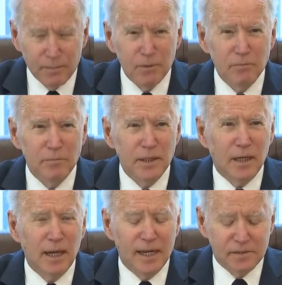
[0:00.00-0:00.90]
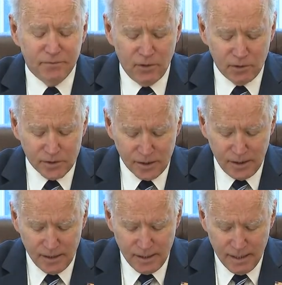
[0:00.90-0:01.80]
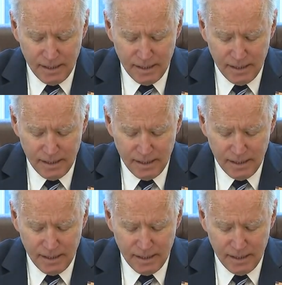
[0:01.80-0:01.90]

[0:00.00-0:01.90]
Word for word: people, middle class folks, uh,